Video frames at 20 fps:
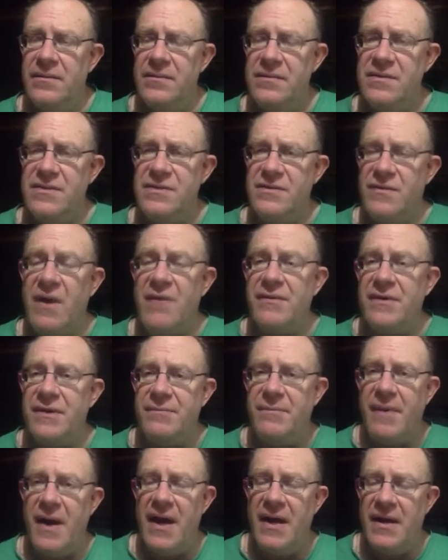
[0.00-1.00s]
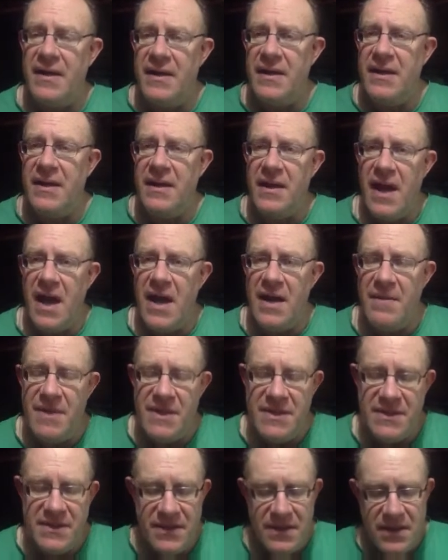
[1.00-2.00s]
surrounded by
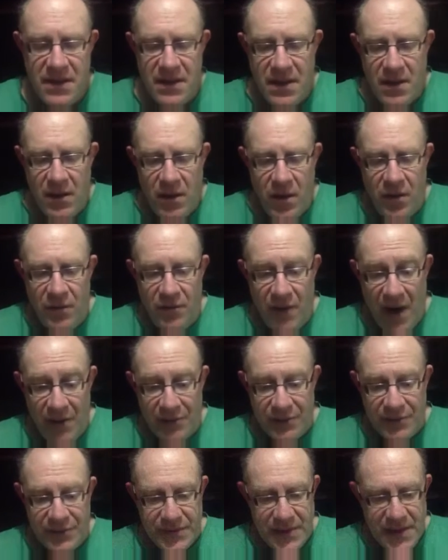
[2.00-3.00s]
enemies all around.